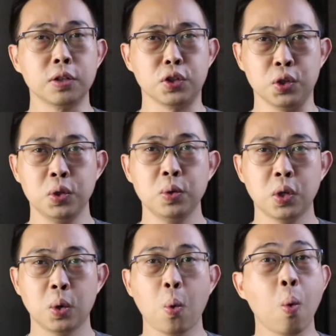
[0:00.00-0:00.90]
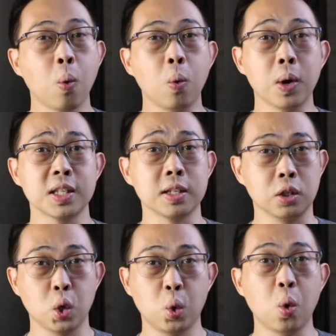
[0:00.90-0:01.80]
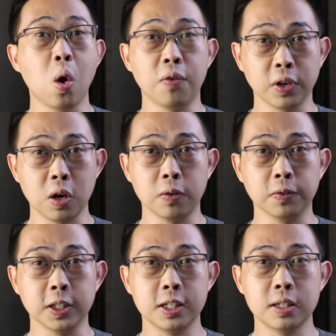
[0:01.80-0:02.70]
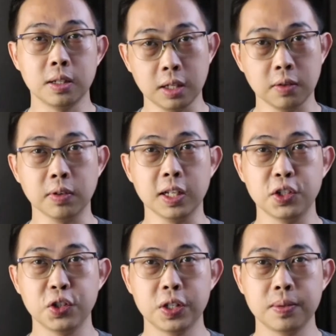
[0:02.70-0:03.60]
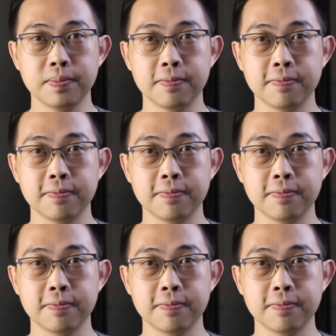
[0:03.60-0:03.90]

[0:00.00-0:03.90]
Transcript: Do you know what's the goal of a conflict in a relationship?